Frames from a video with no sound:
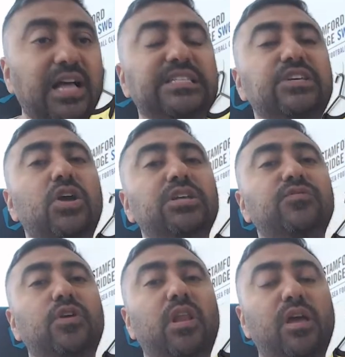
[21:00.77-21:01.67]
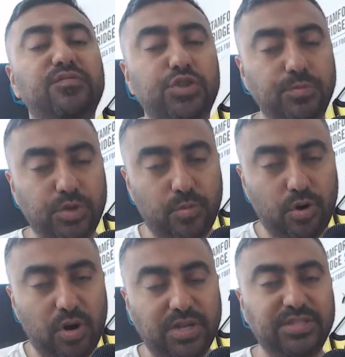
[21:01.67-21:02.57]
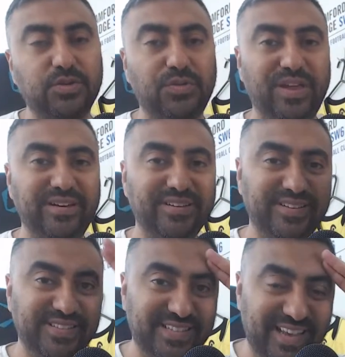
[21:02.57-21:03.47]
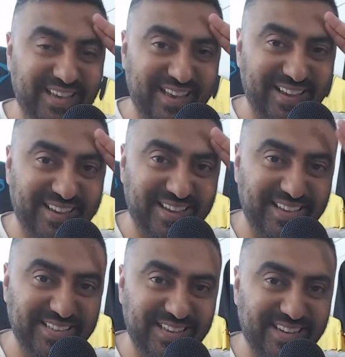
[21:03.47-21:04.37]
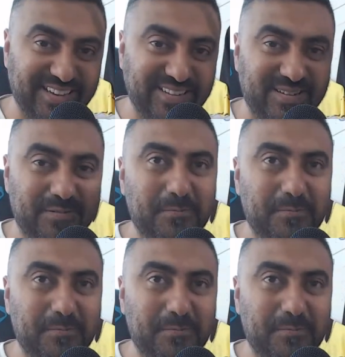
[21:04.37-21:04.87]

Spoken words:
I'll see you guys for a live stream tomorrow. Until then, take care and see ya.